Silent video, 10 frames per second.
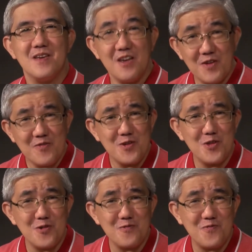Even if you
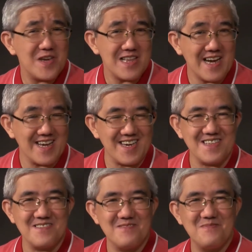don't feel like it,
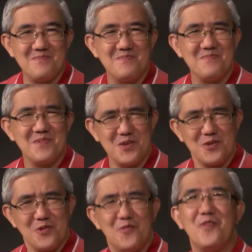you,
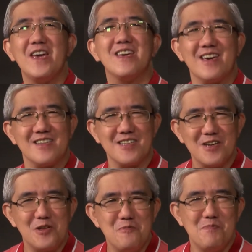you fake it
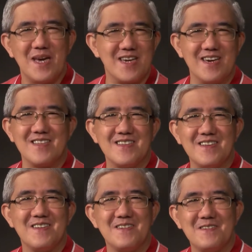until you make it.
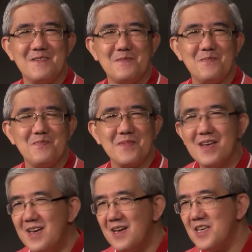
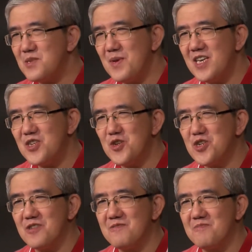This means you
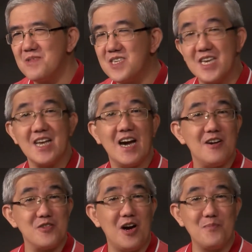should seek
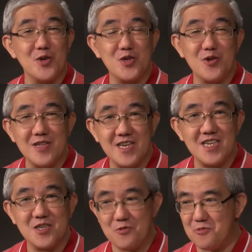out
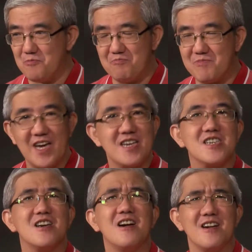opportunities to take
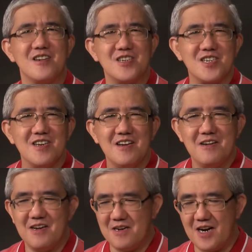charge,
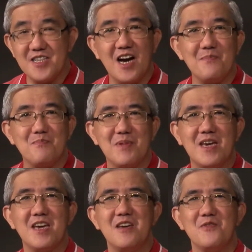uh, adopt
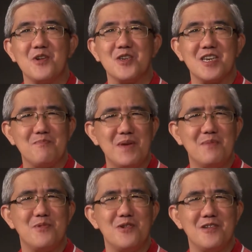behaviors that
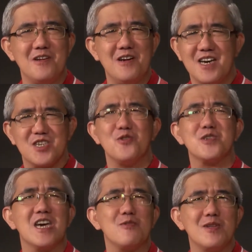people
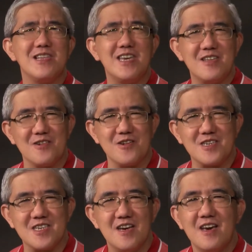associate with
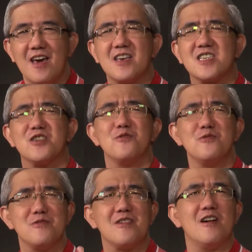leaders, exude